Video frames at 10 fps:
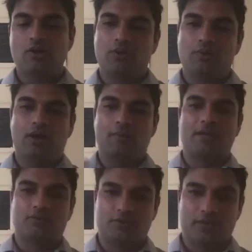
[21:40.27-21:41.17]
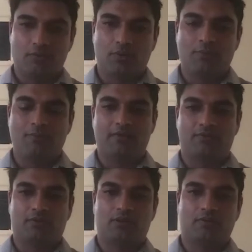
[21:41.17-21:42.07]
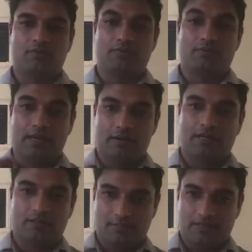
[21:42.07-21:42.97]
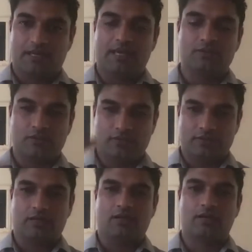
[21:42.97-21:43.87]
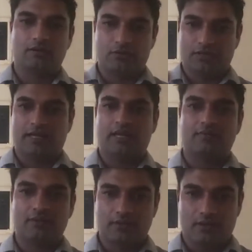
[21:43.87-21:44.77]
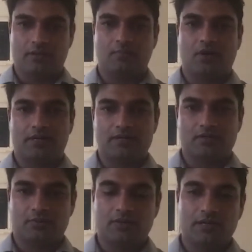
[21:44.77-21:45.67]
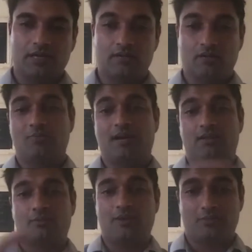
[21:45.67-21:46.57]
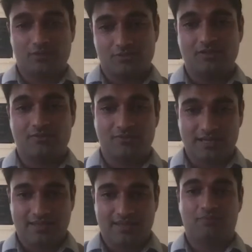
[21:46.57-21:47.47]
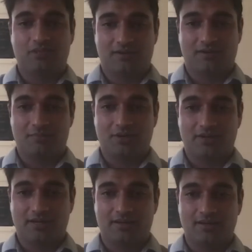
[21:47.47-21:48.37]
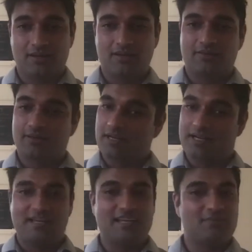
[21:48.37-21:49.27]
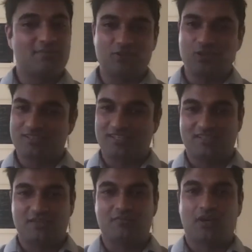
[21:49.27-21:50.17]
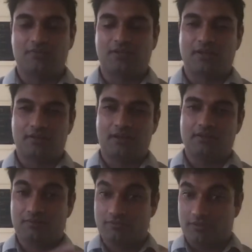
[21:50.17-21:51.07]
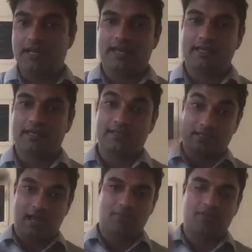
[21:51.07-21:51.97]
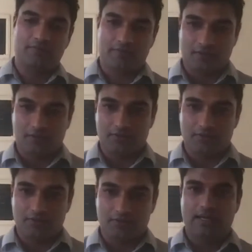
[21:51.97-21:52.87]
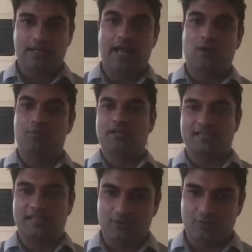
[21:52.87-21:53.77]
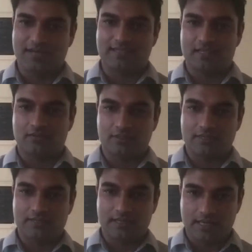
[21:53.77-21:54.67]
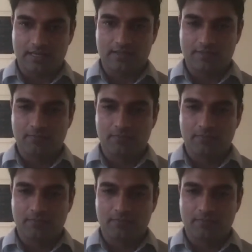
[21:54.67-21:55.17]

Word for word: We want to make sure that we're mindful of their expectations, their understanding of the target market as well. And oh, by the way, once we define that target market, they're going to need to be just as involved on, on the front end at the top of the funnel in helping us get the right set of leads in.